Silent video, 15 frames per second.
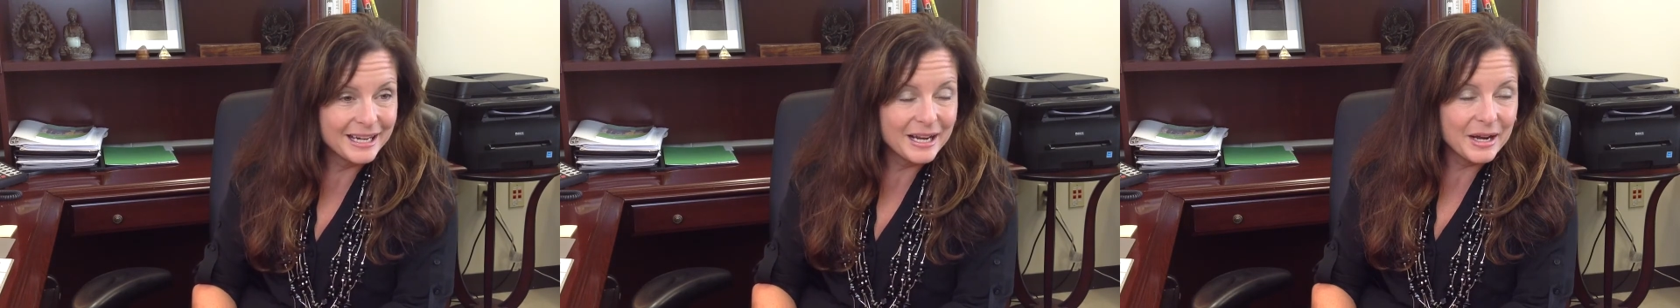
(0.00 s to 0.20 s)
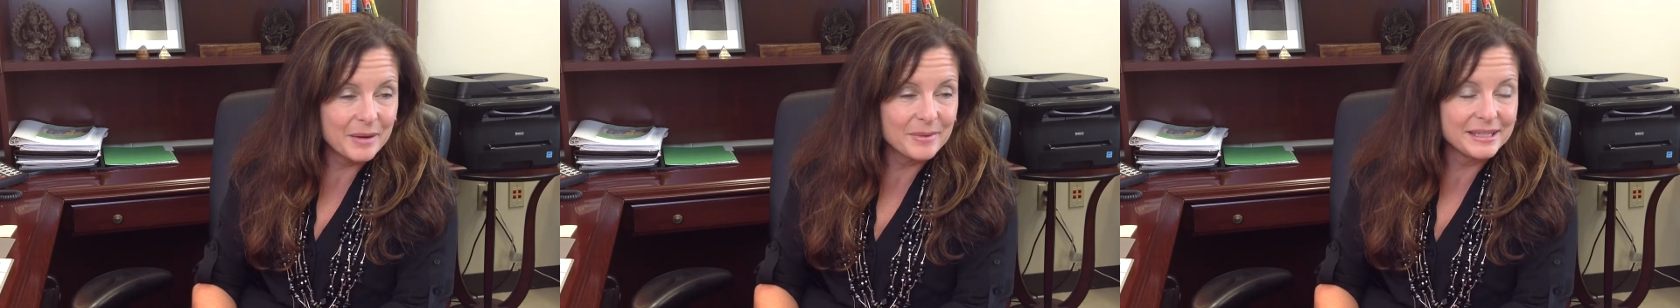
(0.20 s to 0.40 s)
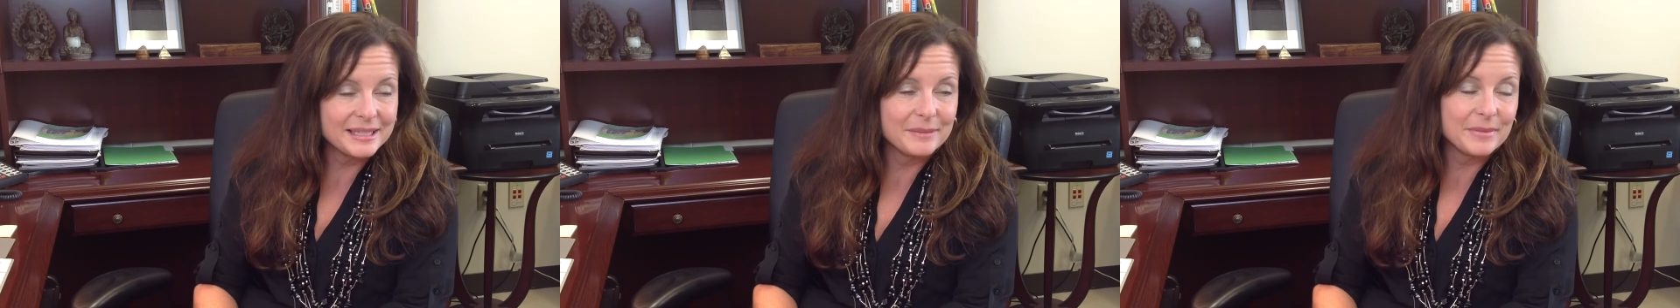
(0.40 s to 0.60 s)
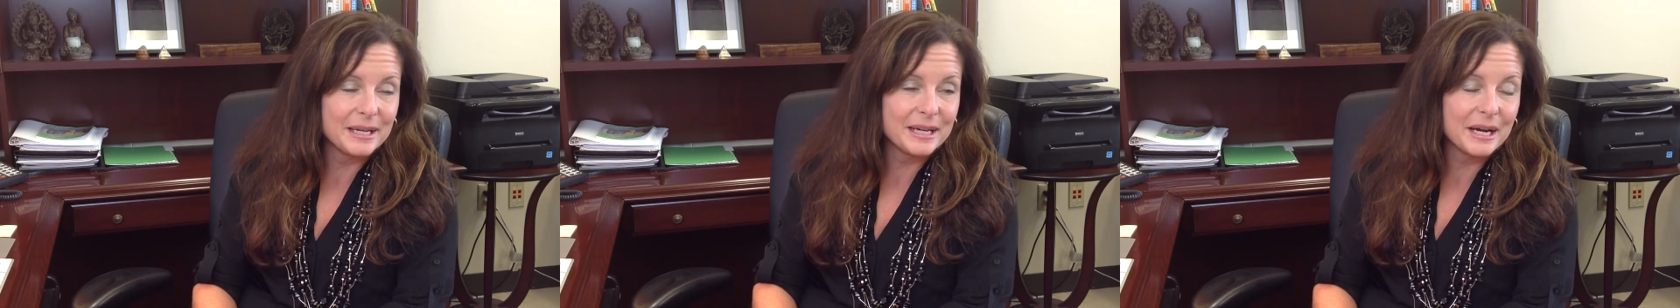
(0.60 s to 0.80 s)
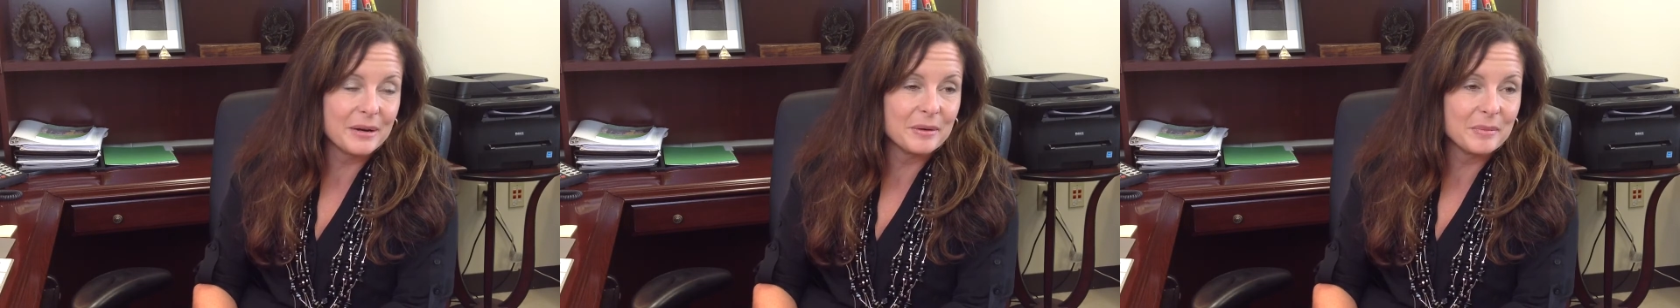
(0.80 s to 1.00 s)
I see my
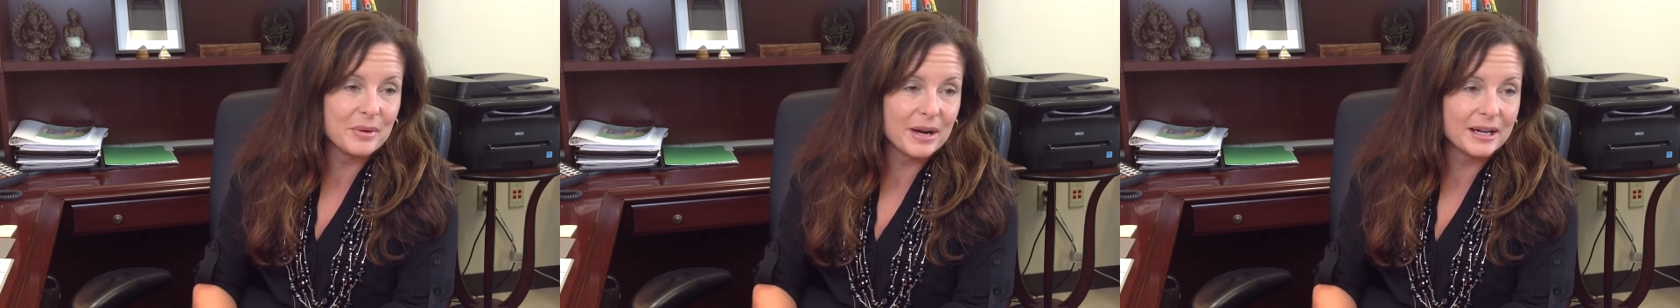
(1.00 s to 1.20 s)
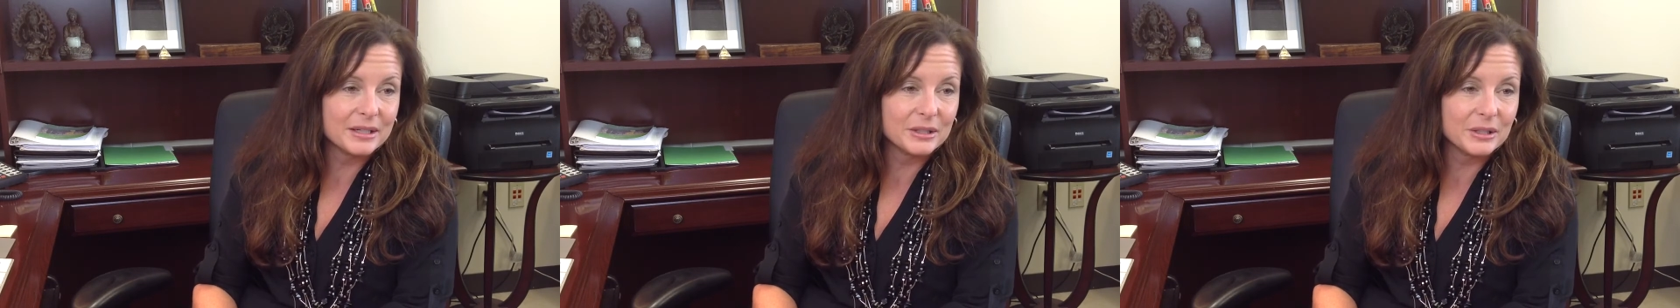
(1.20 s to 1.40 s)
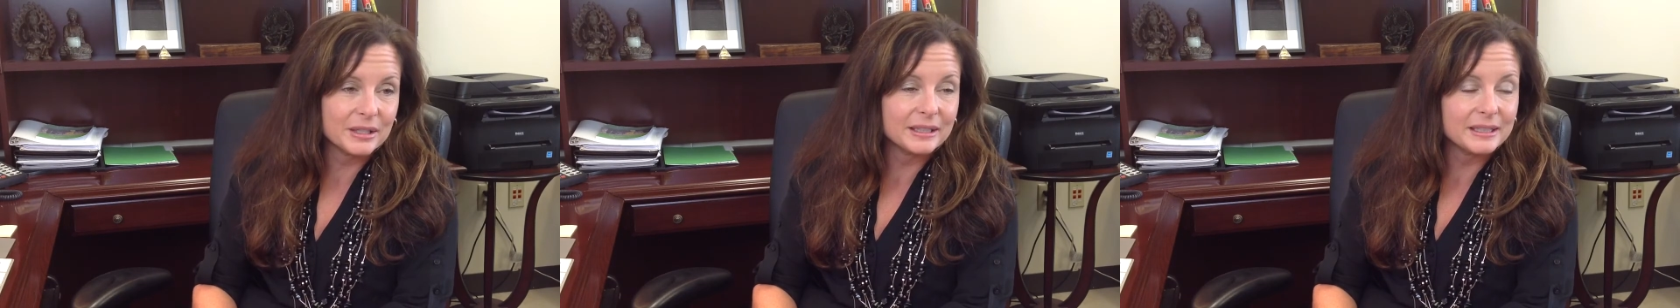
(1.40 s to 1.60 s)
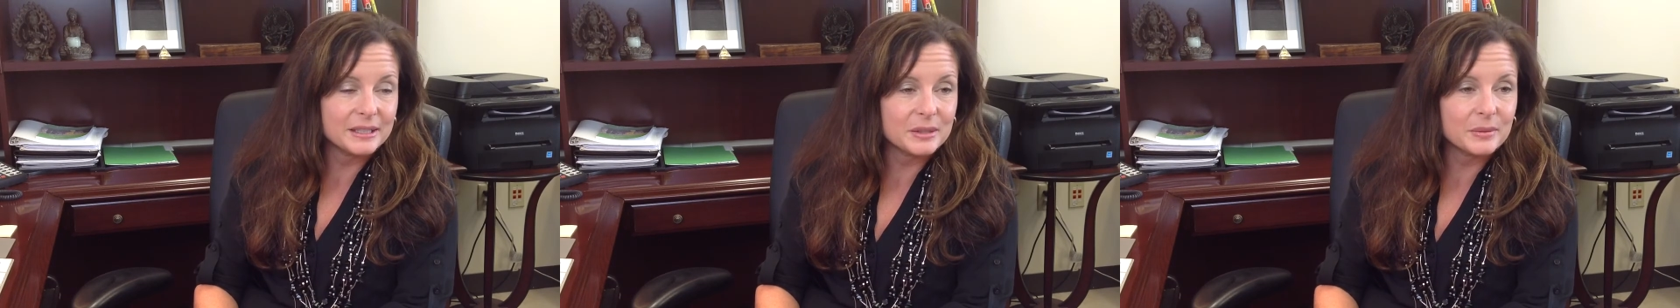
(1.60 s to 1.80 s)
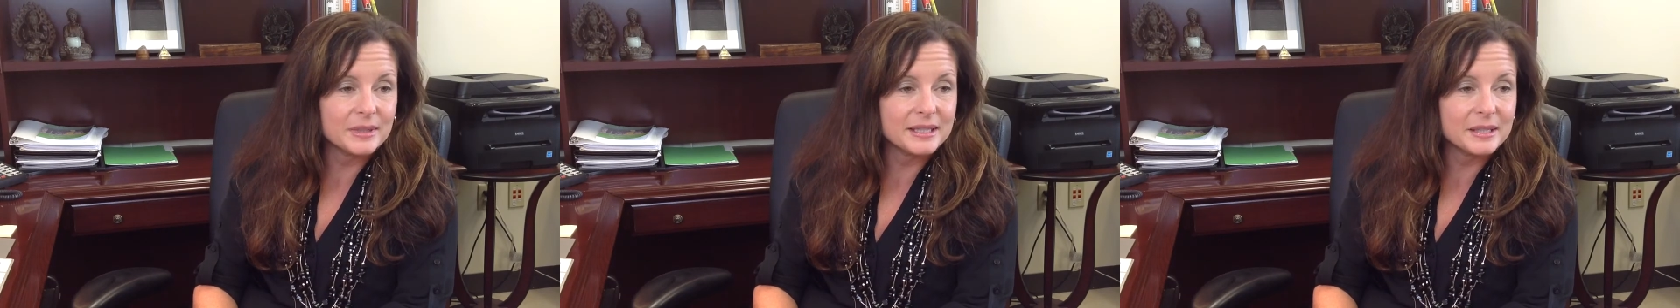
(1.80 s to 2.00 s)
chiropractor at
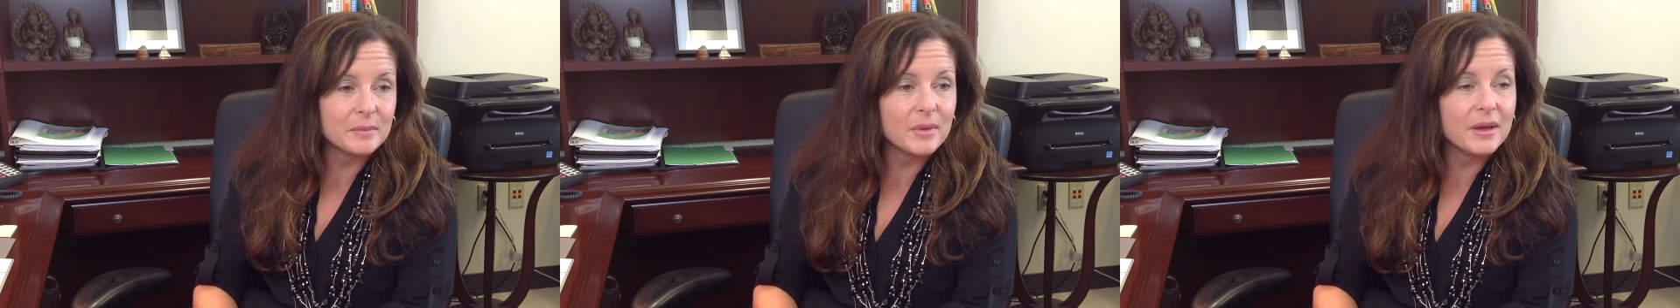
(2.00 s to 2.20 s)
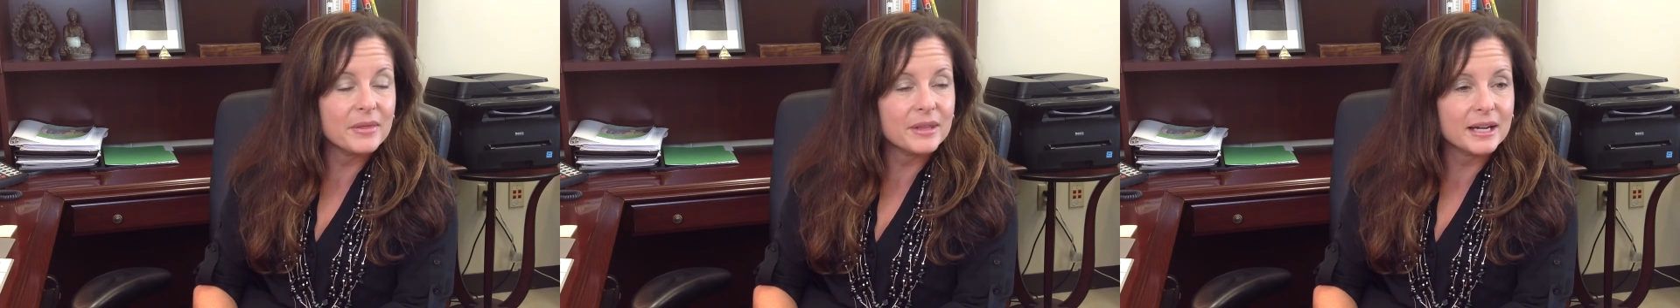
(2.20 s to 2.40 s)
least once a month,